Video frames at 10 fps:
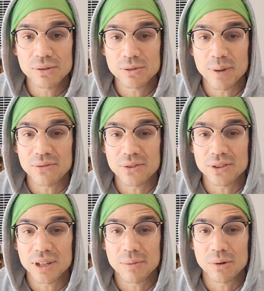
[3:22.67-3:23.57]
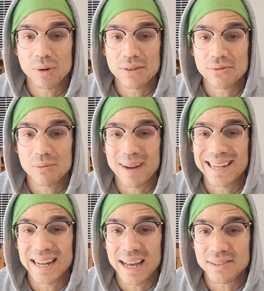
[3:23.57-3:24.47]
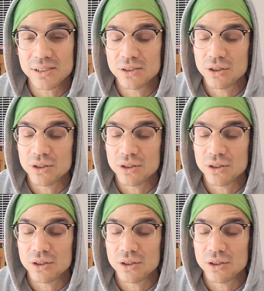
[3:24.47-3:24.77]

It was my first time away from my nest,